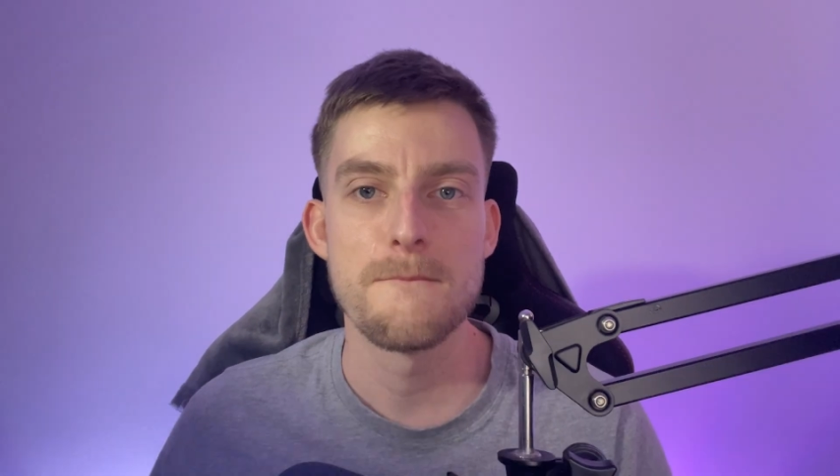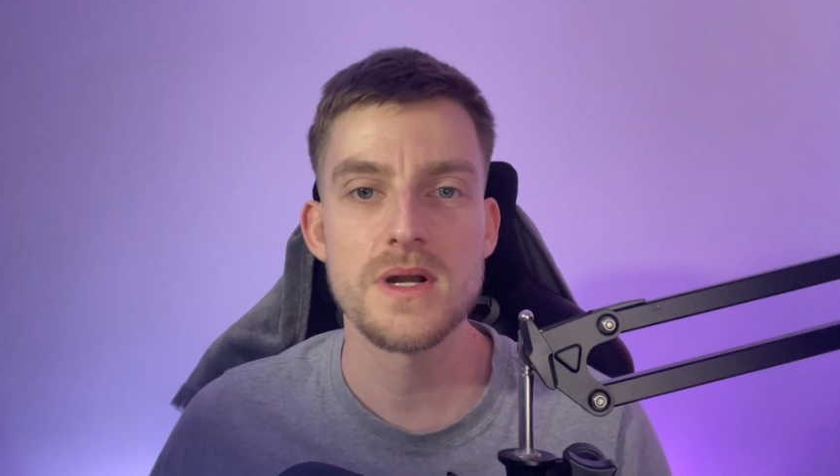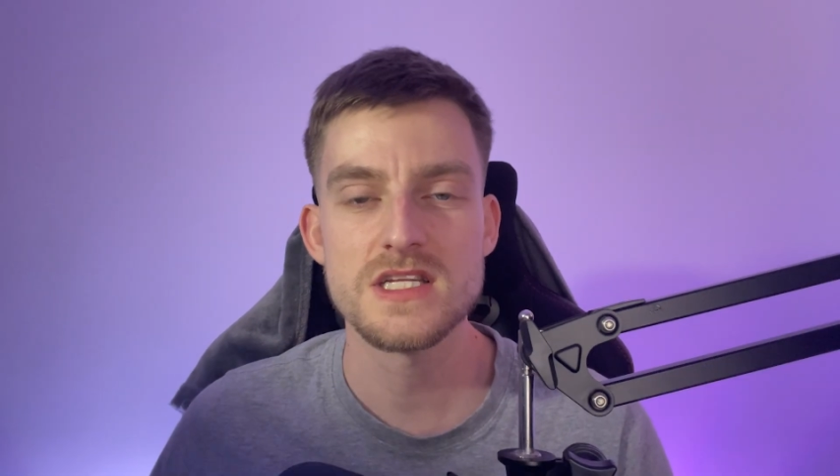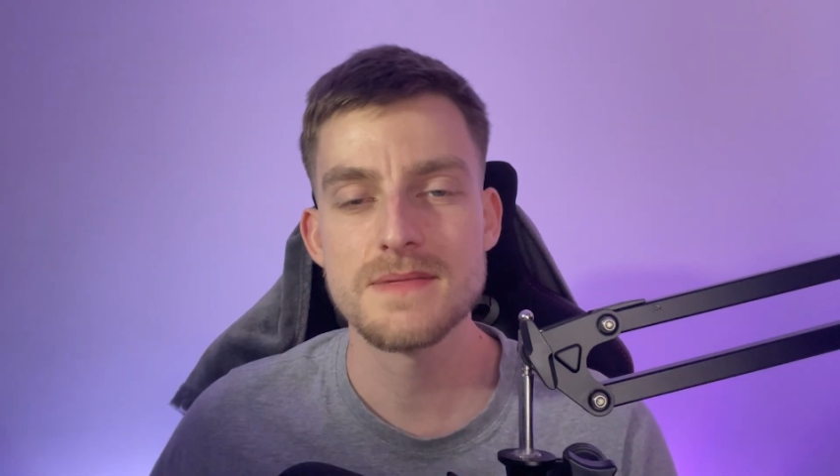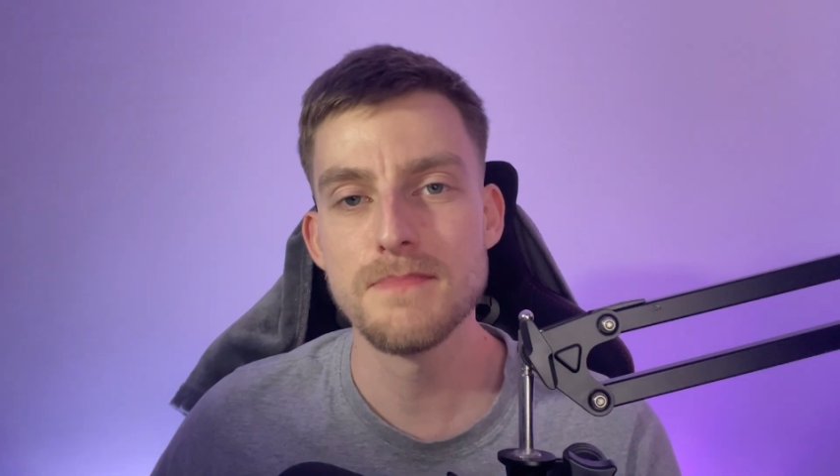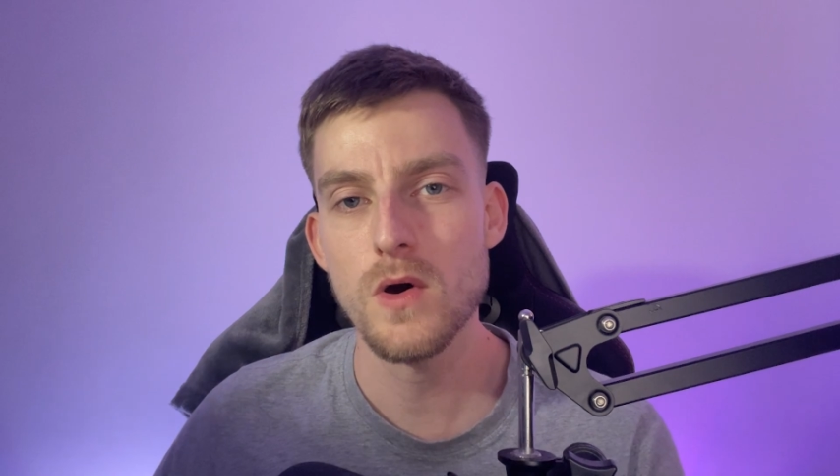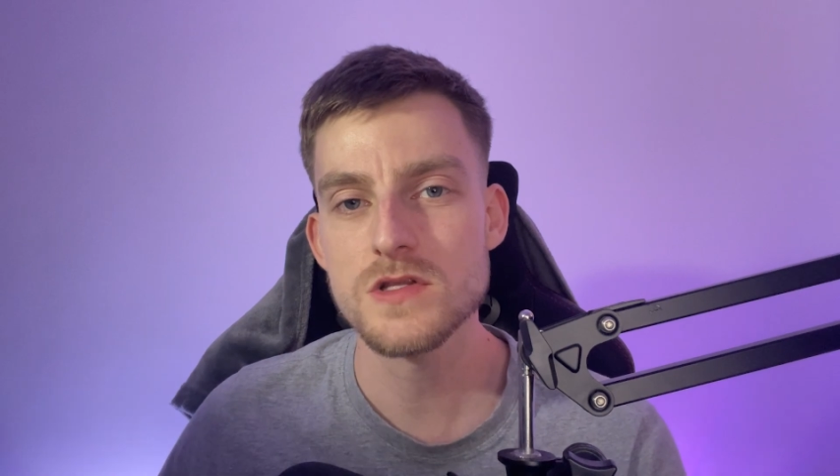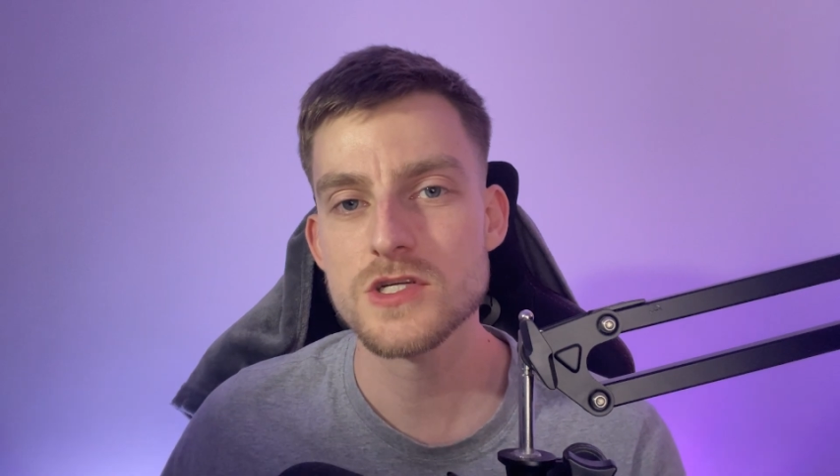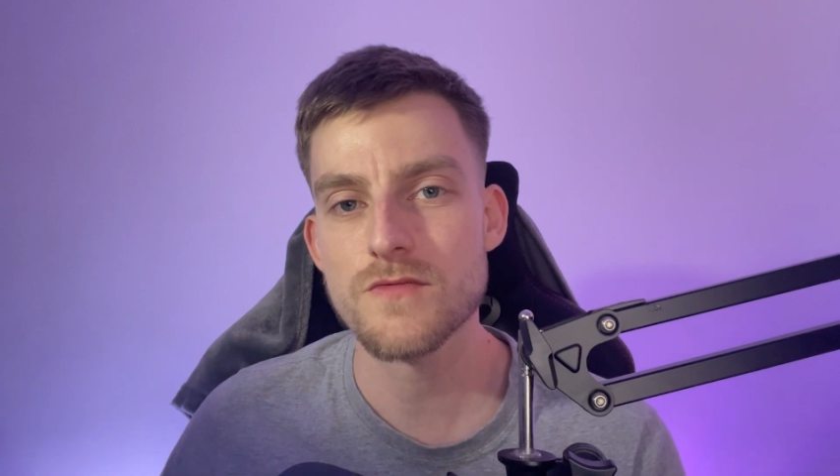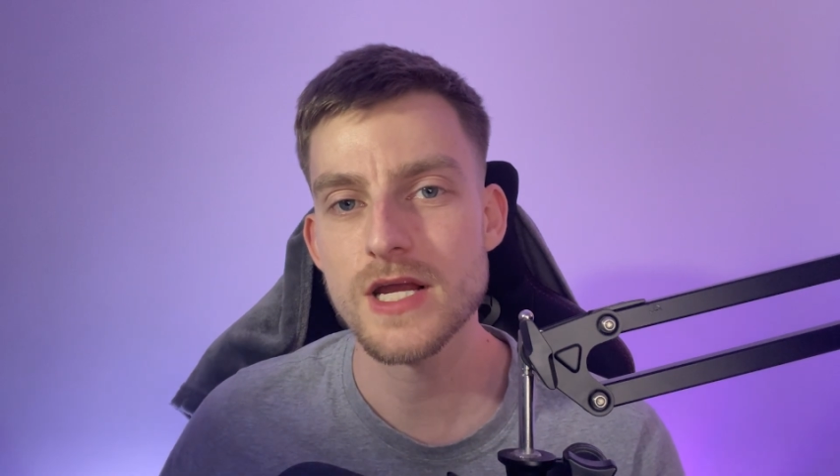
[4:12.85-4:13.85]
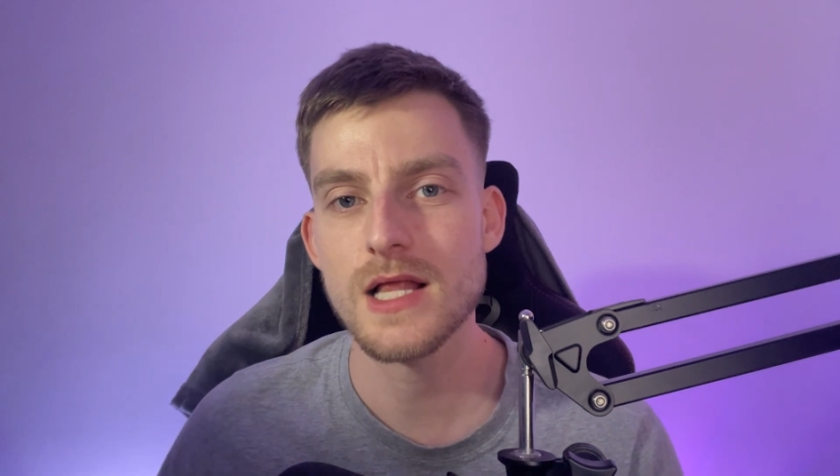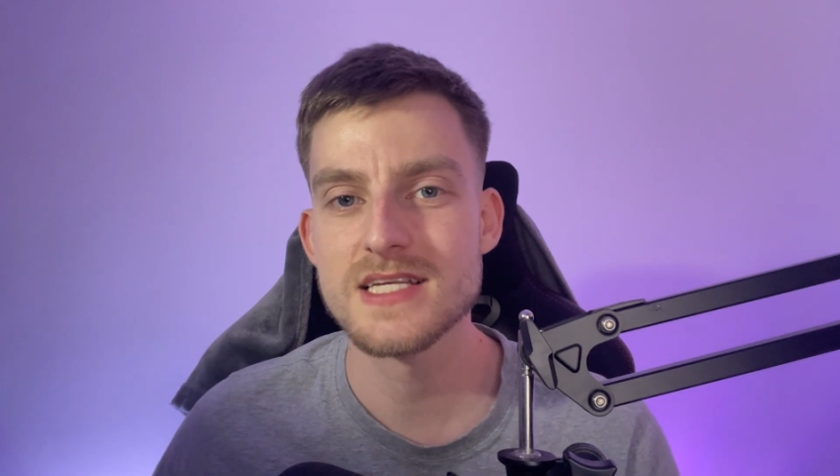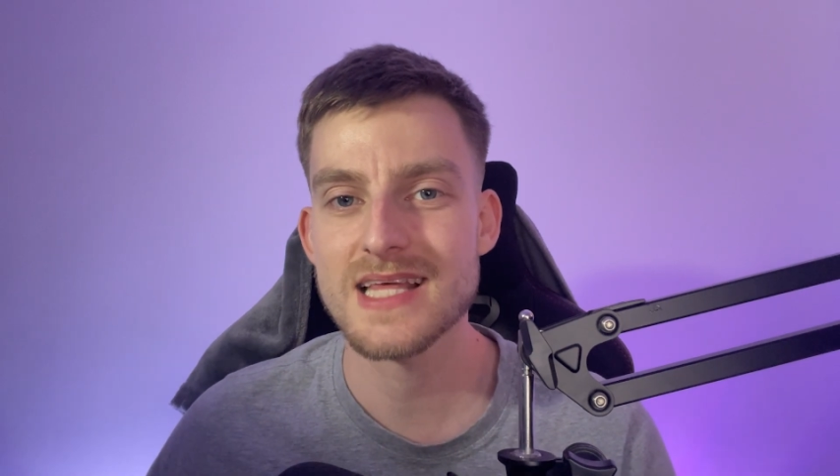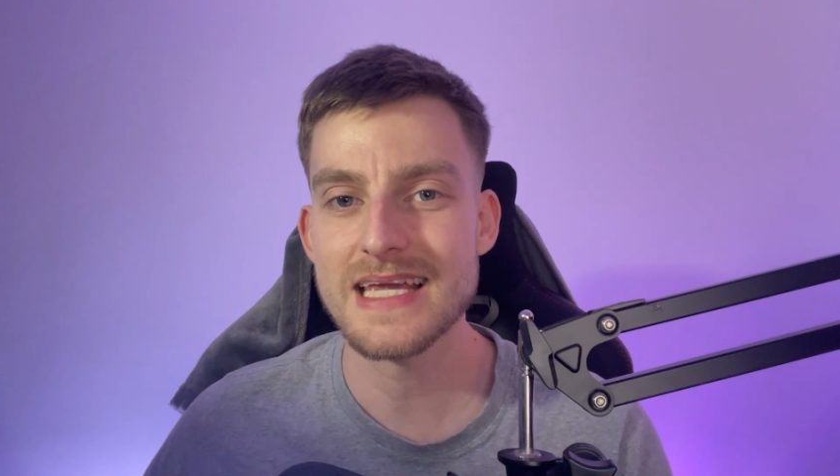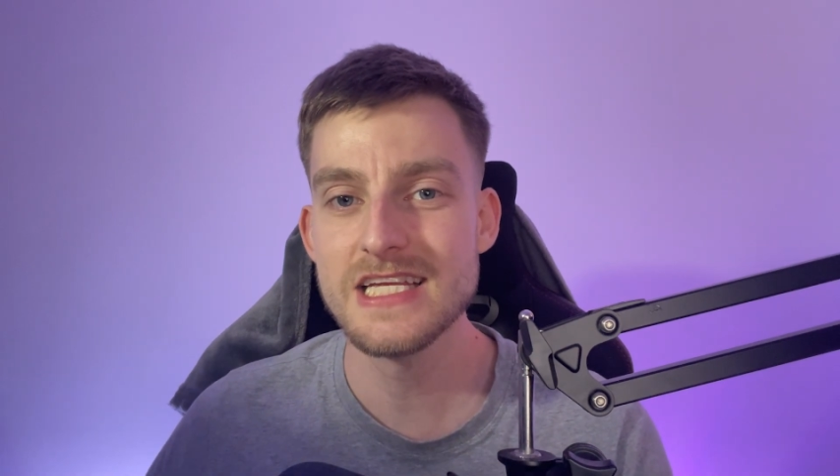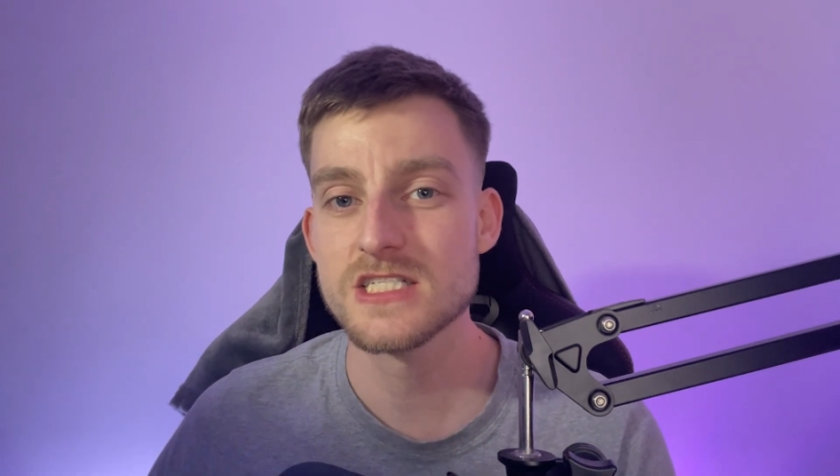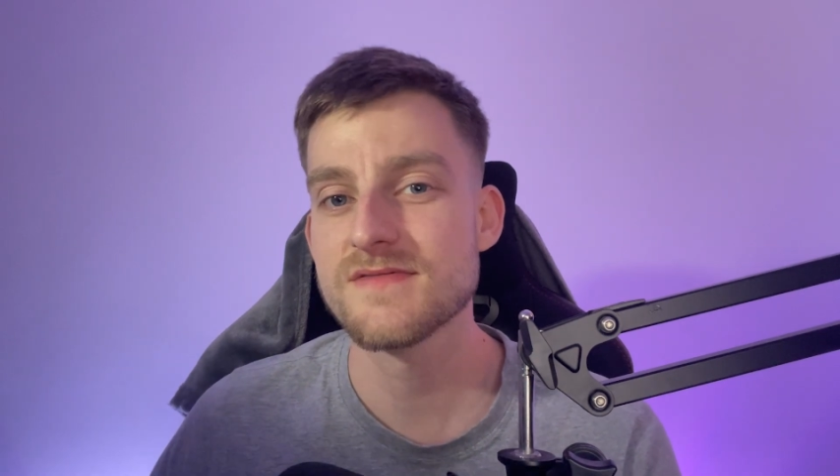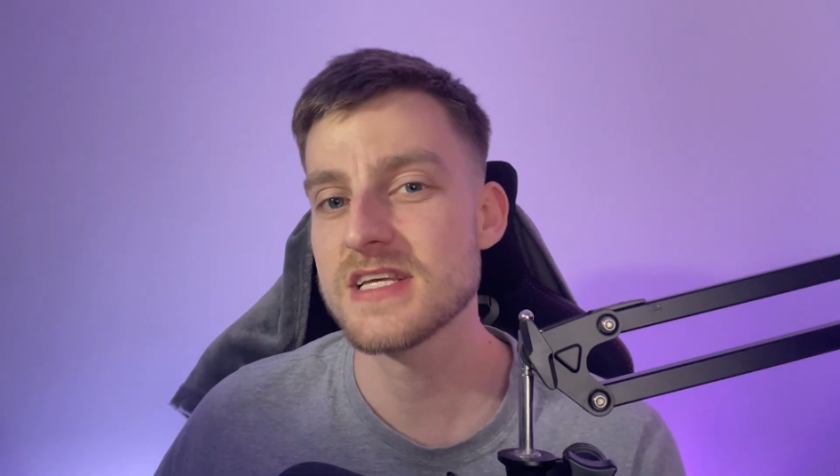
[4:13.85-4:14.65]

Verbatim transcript: But it's important to realize that each of